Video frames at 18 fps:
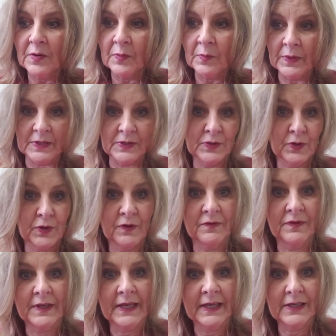with
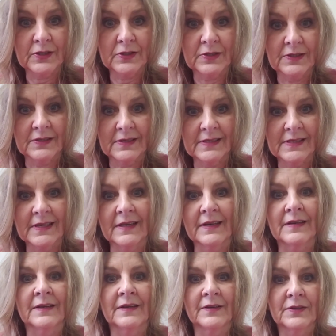certifications
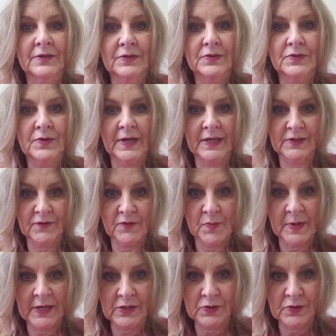in
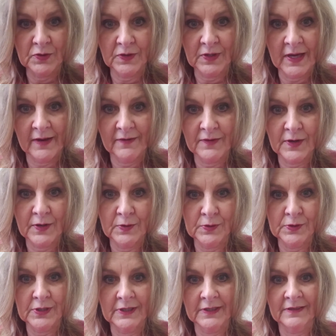transformational life
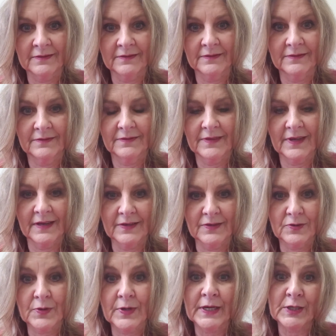coaching,
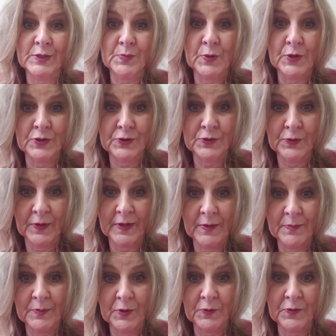transpersonal
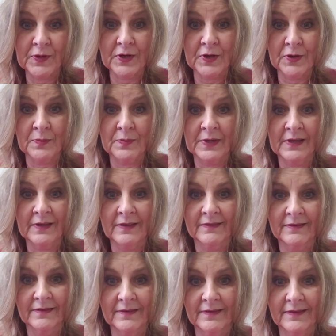hypnotherapy,
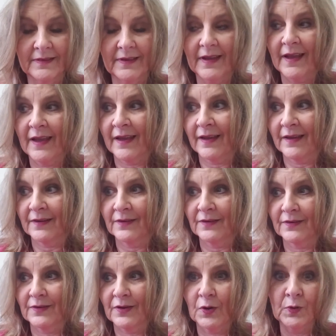
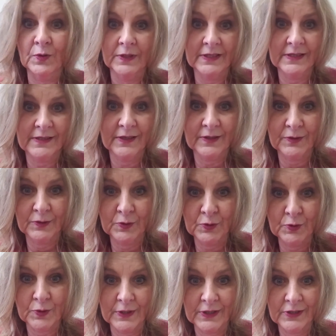and holistic
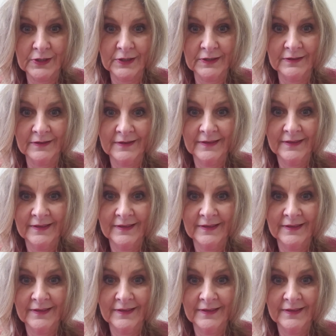nutrition.